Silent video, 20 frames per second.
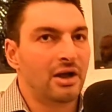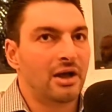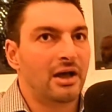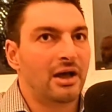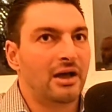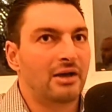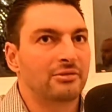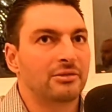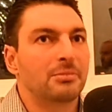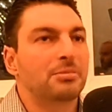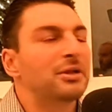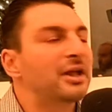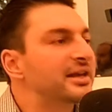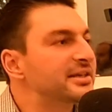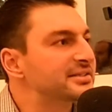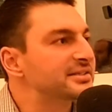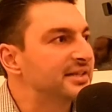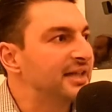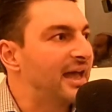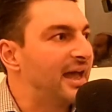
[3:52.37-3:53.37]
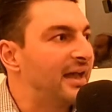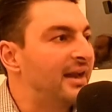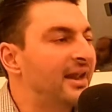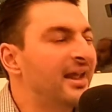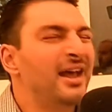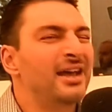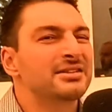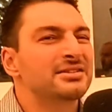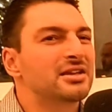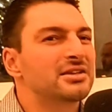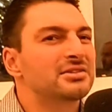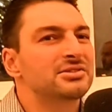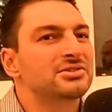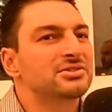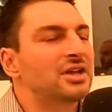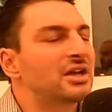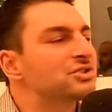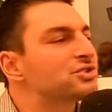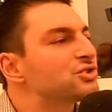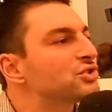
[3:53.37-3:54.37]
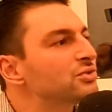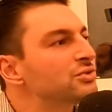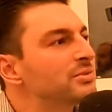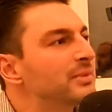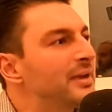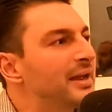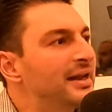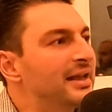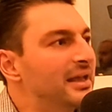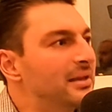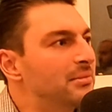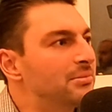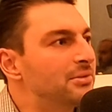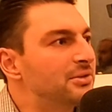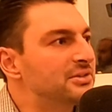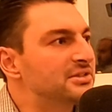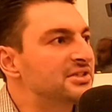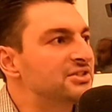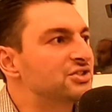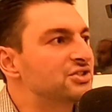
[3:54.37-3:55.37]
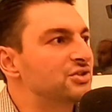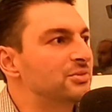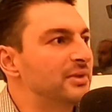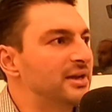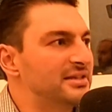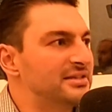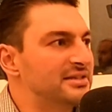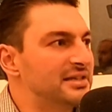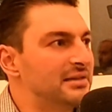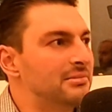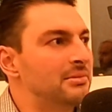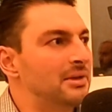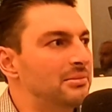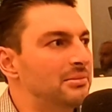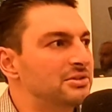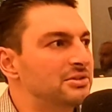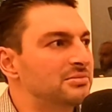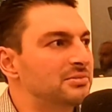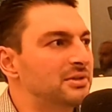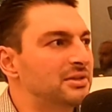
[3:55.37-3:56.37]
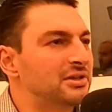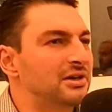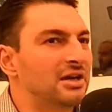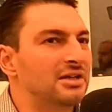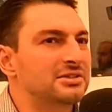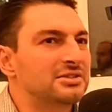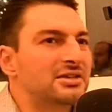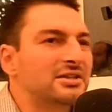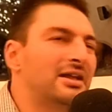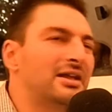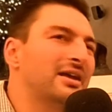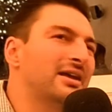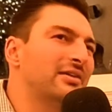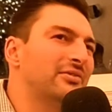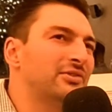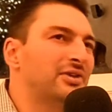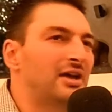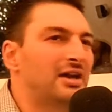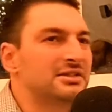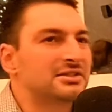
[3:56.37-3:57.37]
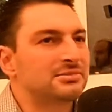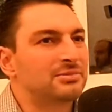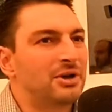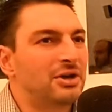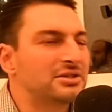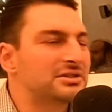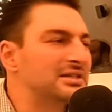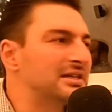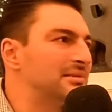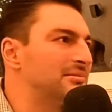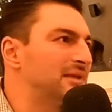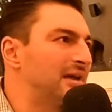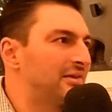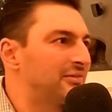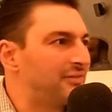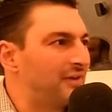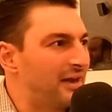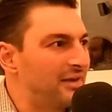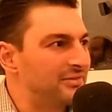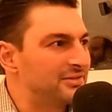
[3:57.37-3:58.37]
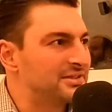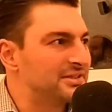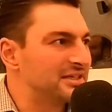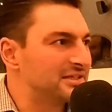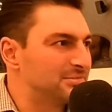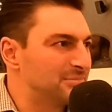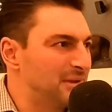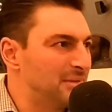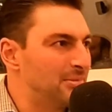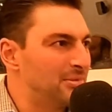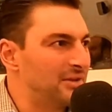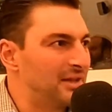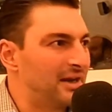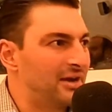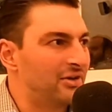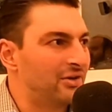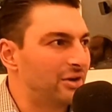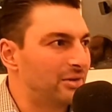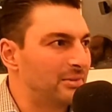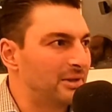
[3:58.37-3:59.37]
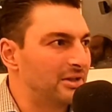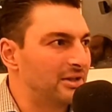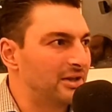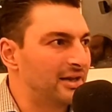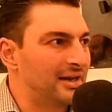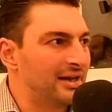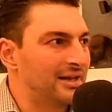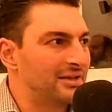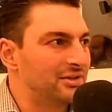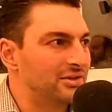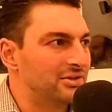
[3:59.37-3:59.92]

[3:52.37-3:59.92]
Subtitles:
replace that, as long as there's not too many inputs and too many team members building onto it. Like if you got a small team, like 5 or 6 people that are going to be looking at those